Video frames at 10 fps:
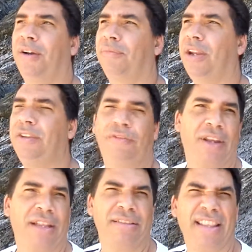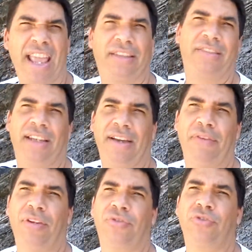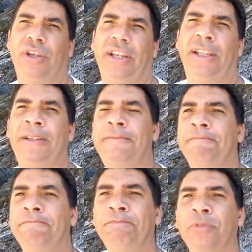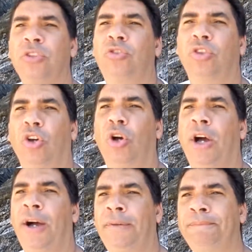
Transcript: I'm ready for that next level of training. So I'm